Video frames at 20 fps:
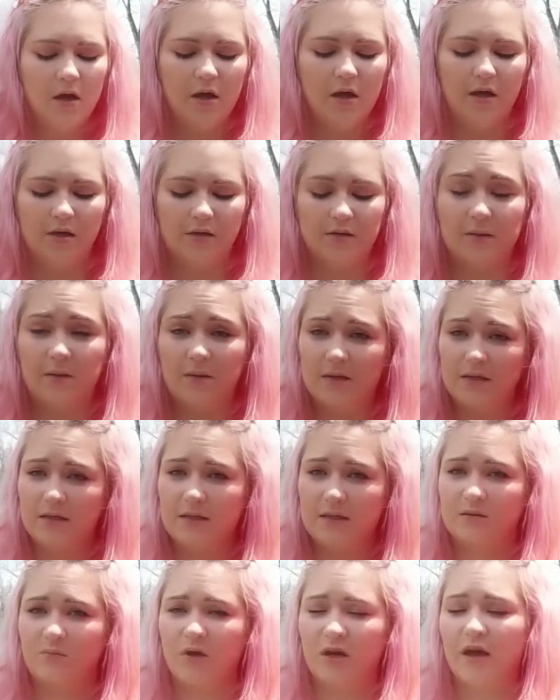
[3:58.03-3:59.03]
This
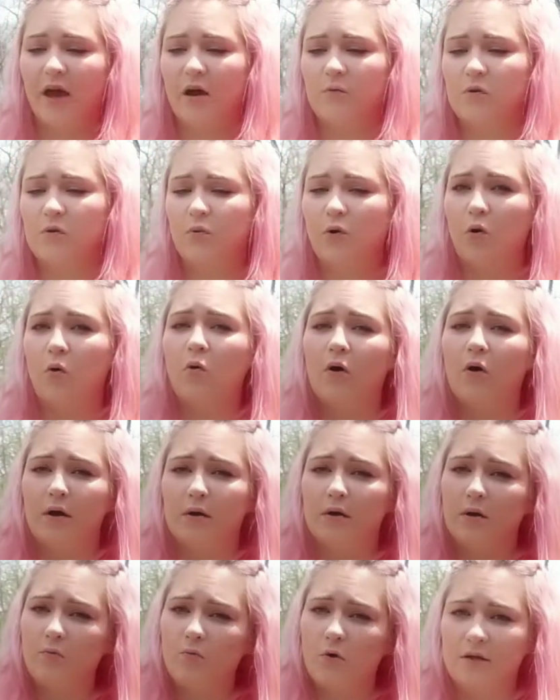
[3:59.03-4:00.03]
is a big heavy pole and
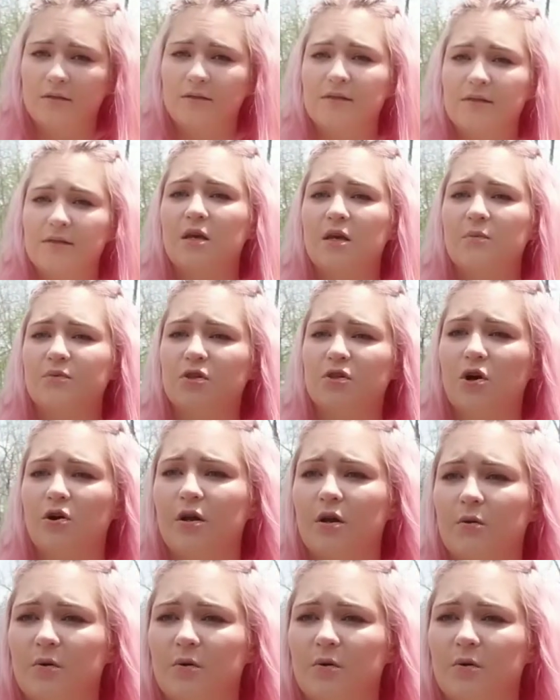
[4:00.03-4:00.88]
it wants to keep turning